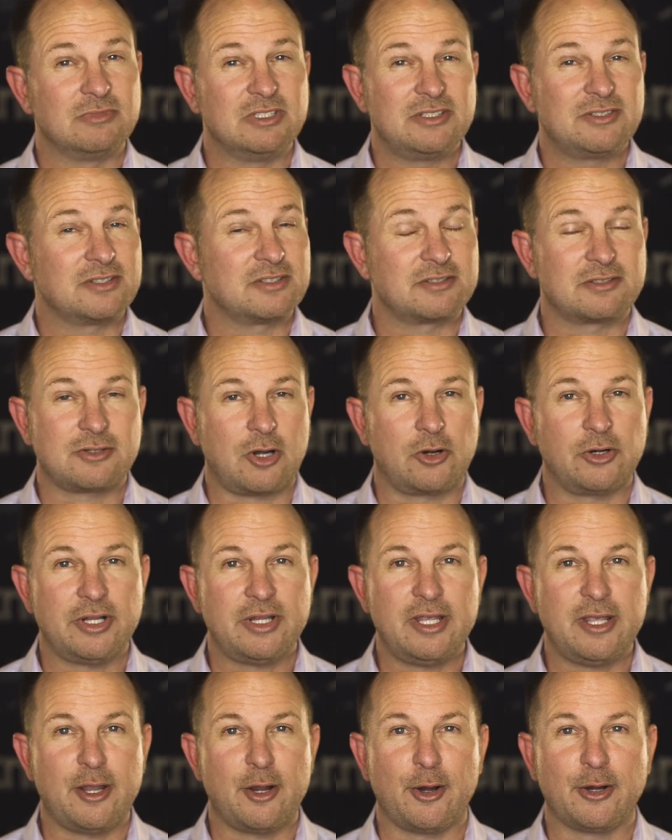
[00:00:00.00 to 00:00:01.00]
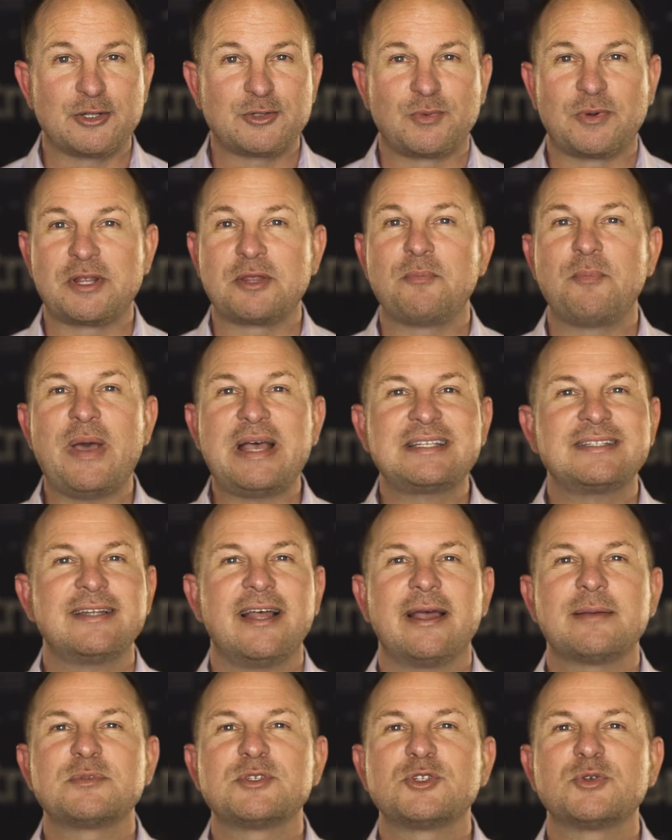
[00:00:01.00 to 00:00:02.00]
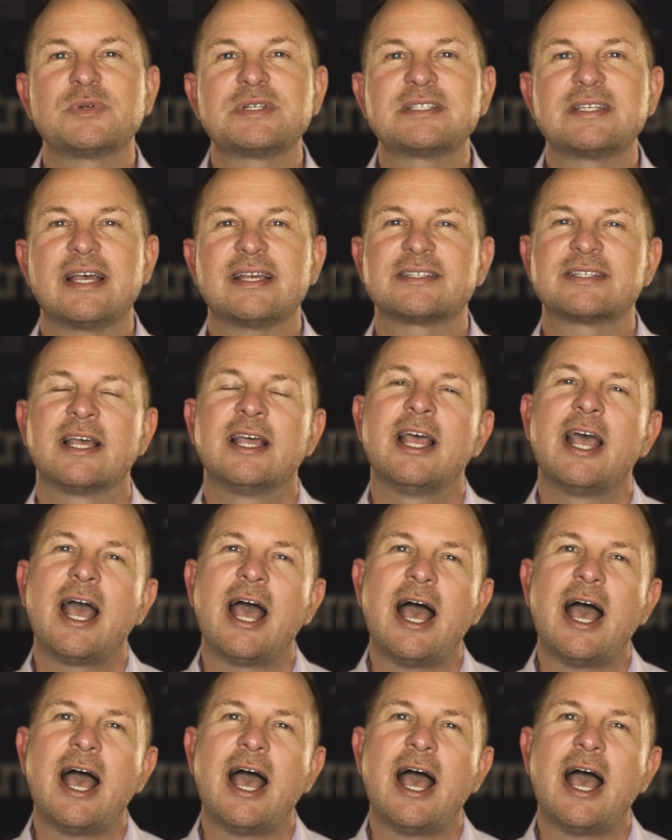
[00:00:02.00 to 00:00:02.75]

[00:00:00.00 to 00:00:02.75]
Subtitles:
it's the start of the year, it's one of the best times to assess